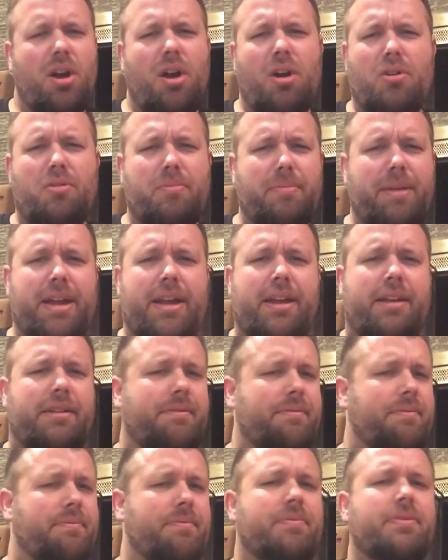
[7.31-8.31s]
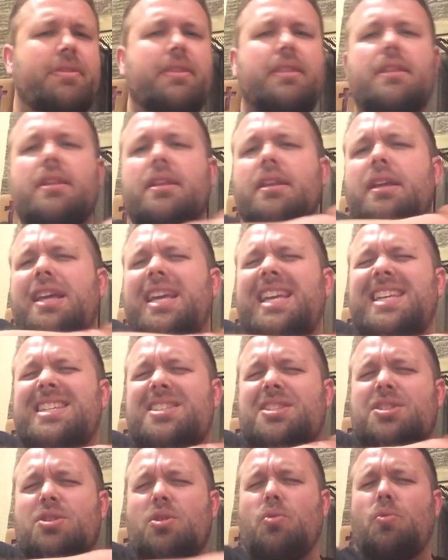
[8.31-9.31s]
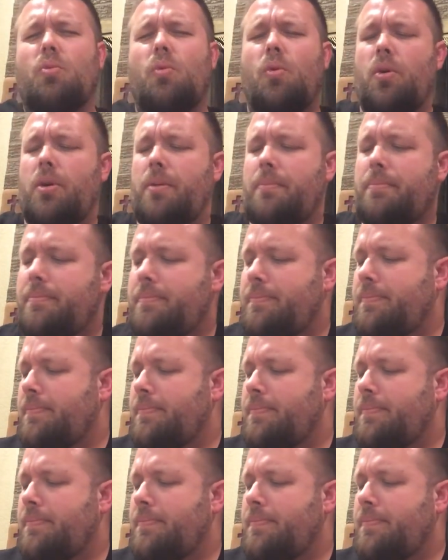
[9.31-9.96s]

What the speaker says: Oh man, it's so warm.